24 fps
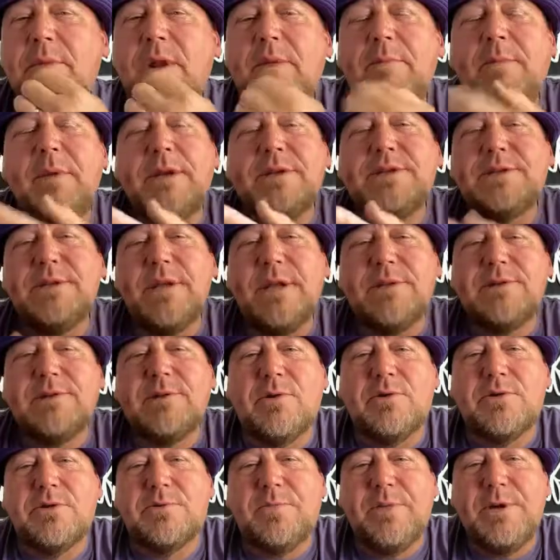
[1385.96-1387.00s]
that makes sense, though.
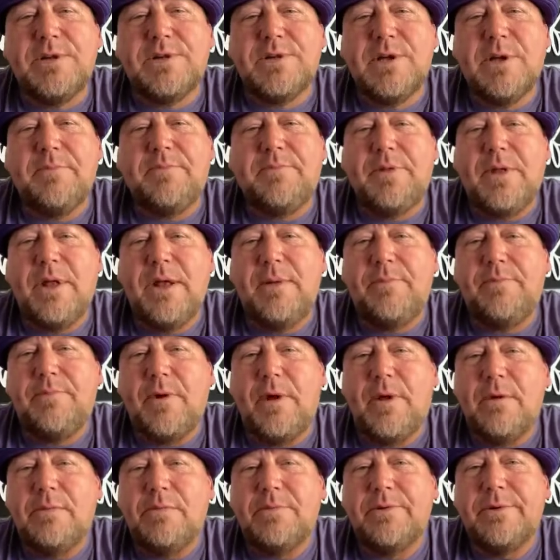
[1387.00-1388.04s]
It speeds up play,
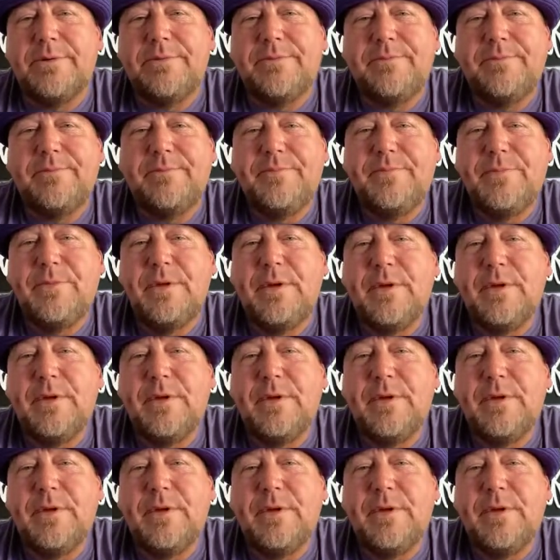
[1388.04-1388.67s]
probably. Yeah.